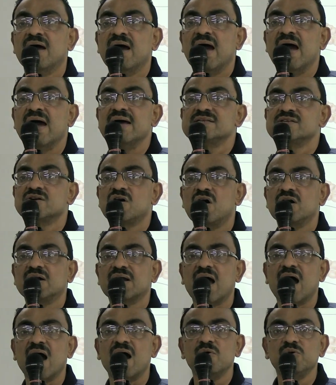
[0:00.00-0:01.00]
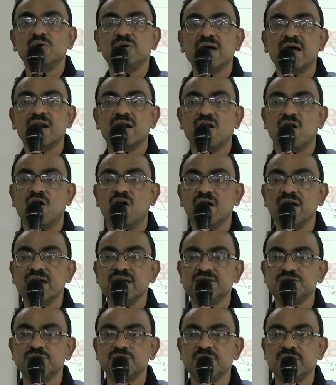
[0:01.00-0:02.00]
has got outer
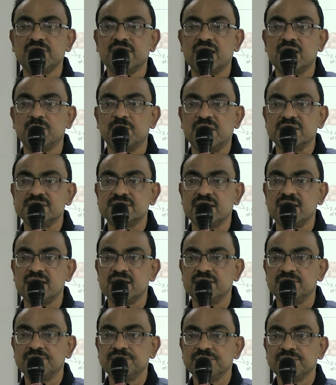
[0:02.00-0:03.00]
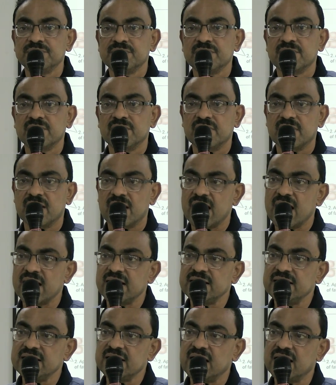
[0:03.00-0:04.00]
longitudinal muscle
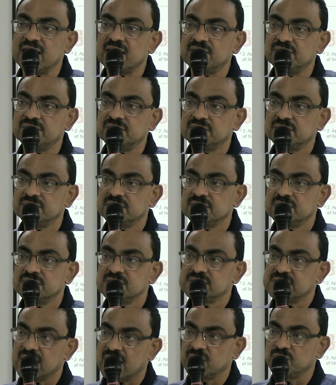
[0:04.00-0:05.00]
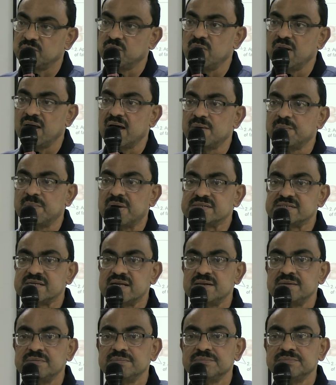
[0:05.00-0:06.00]
and inner circular
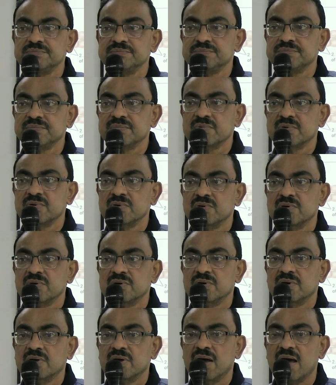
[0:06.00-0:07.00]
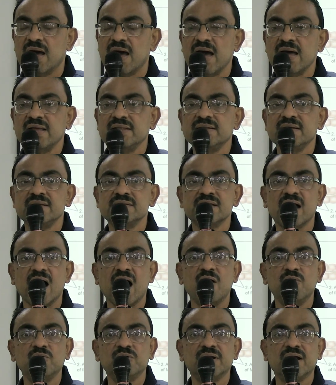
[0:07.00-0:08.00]
muscle, and this
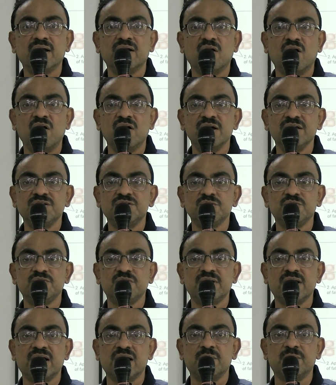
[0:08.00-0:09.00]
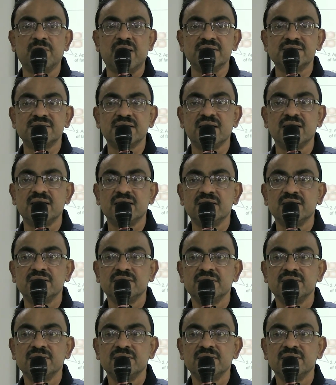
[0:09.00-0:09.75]
outer longitudinal muscle